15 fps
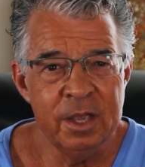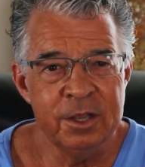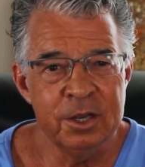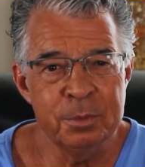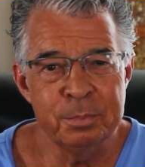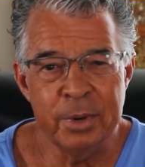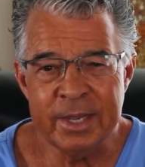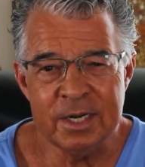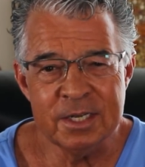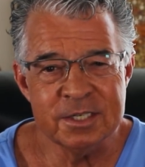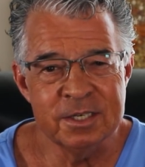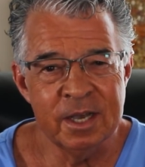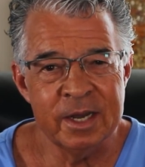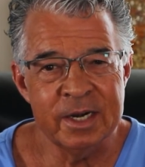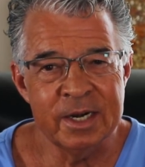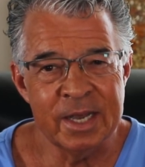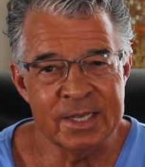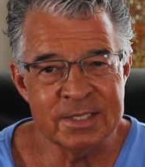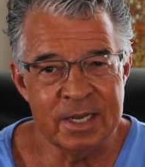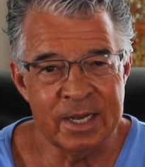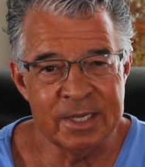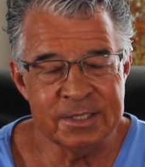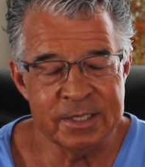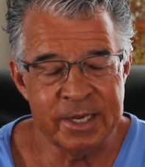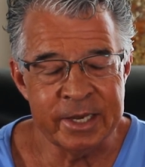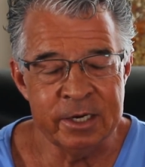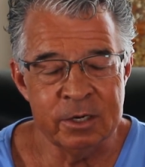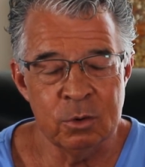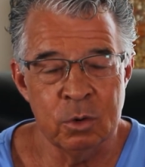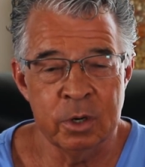Your brain is not an
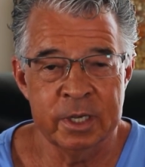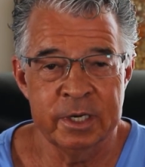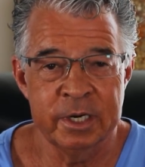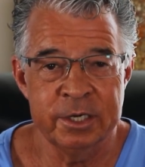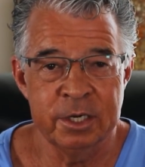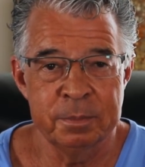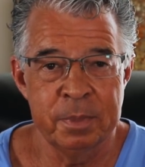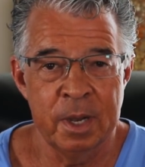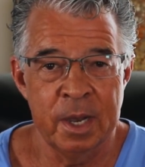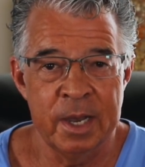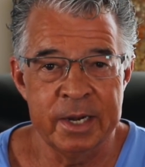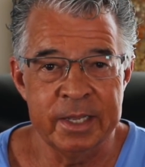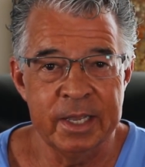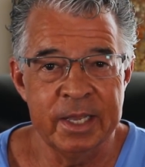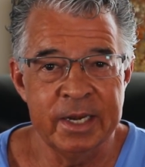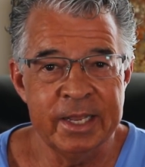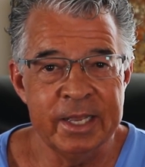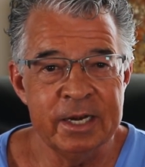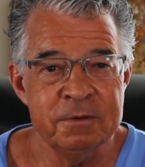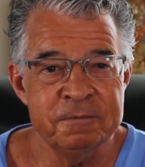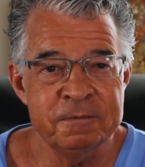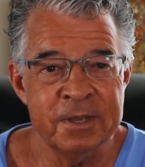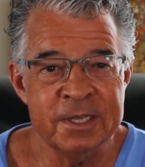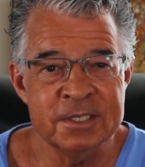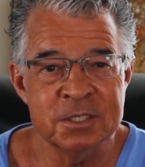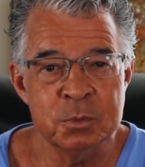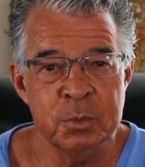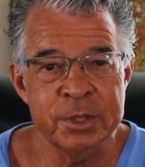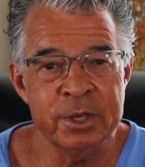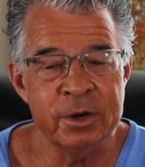isolated organ in your body. It
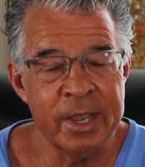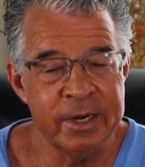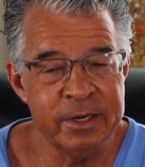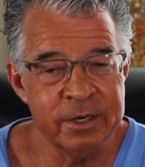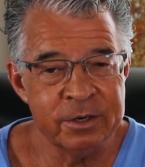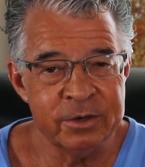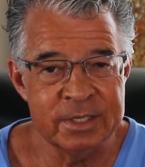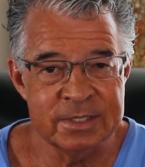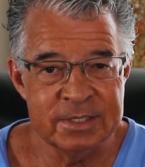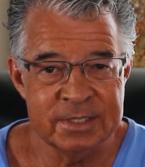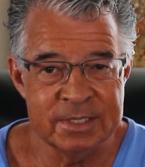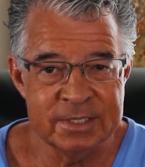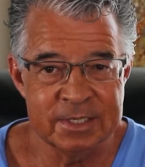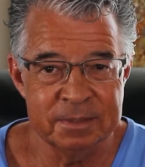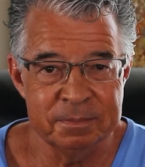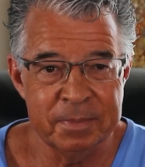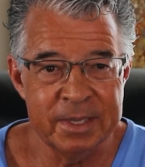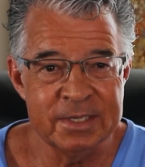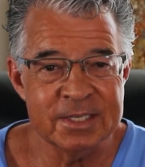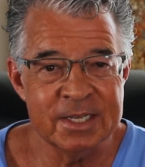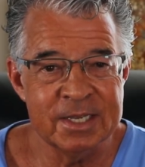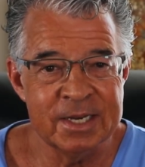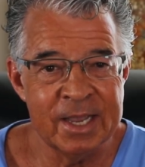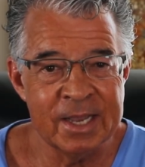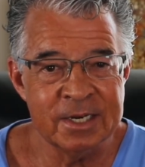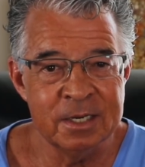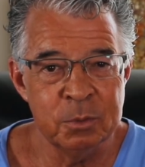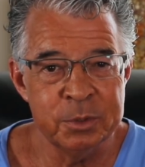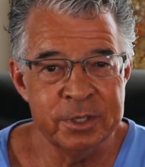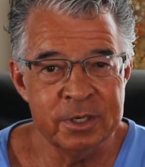interfaces with your endocrine system and is
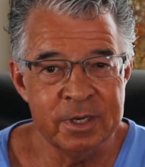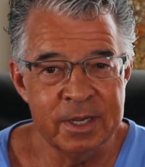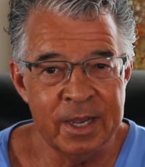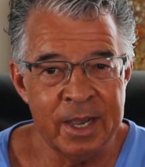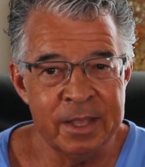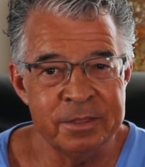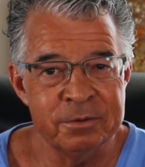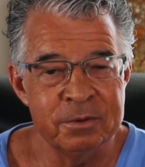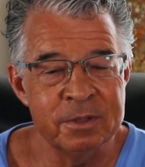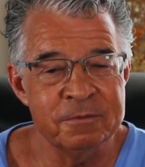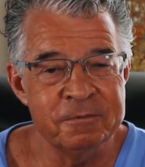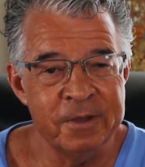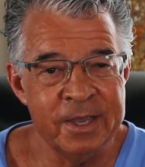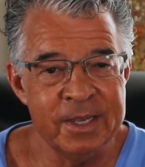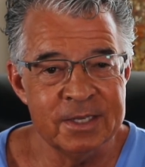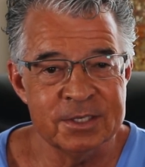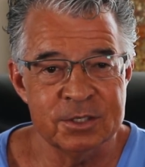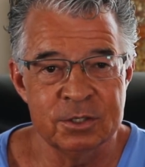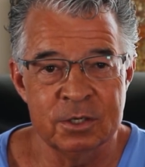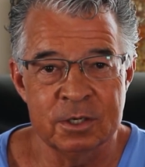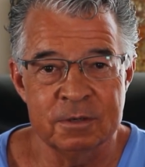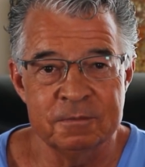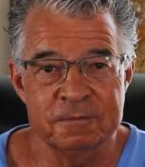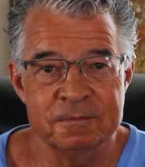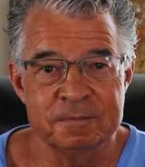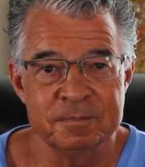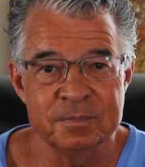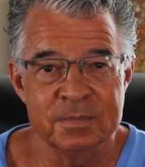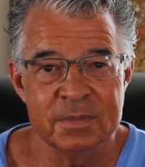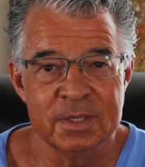connected with your gut through the vagus nerve.
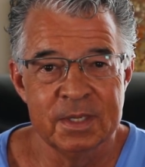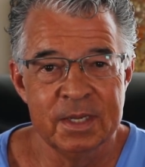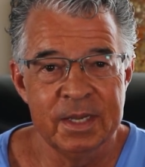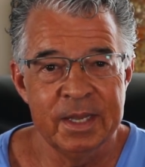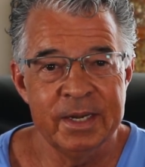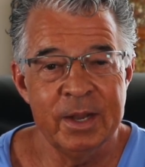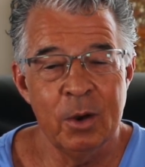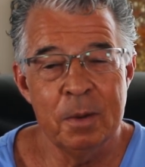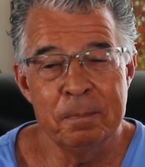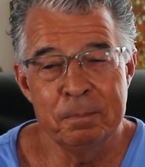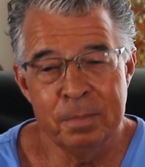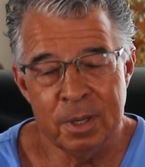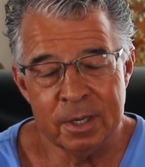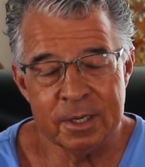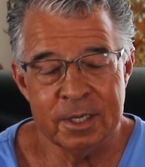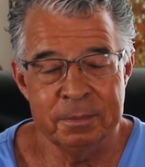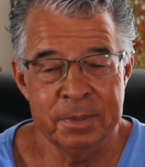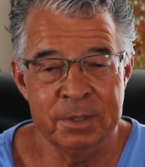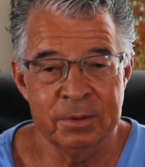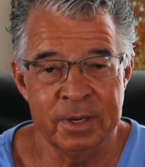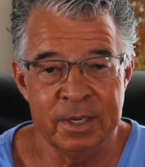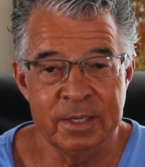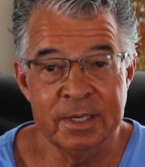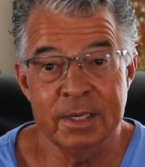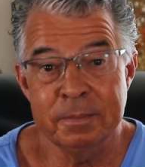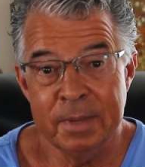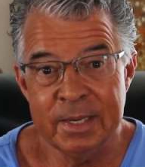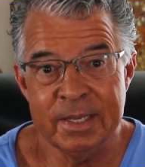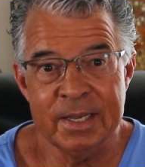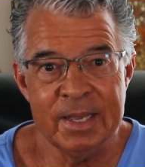Now, a book can be written, and
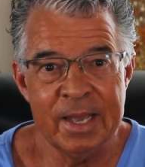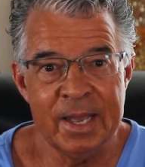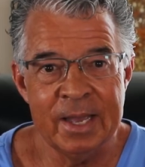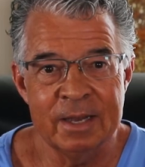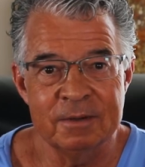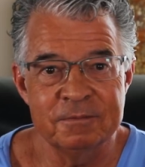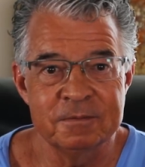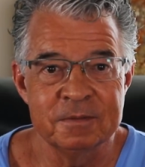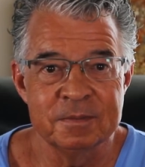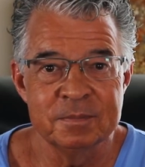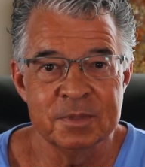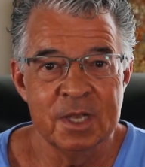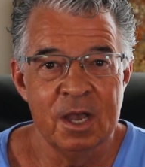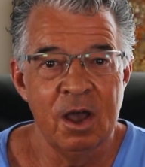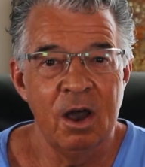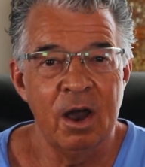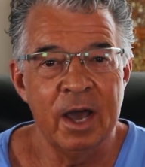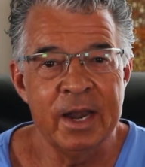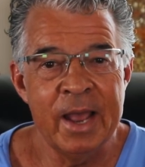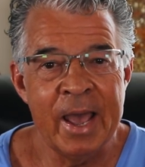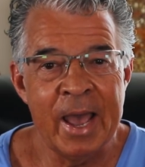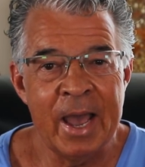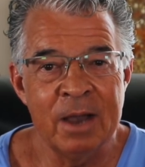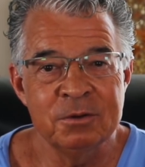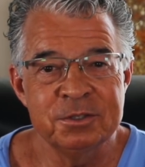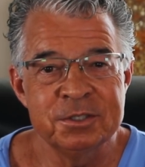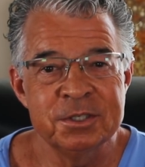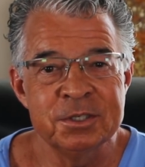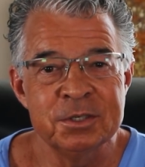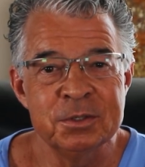many have, on how
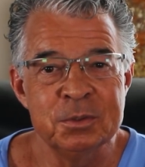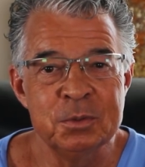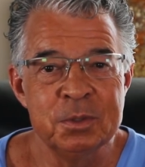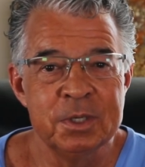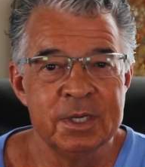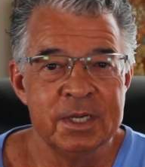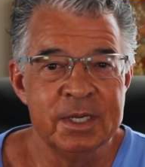to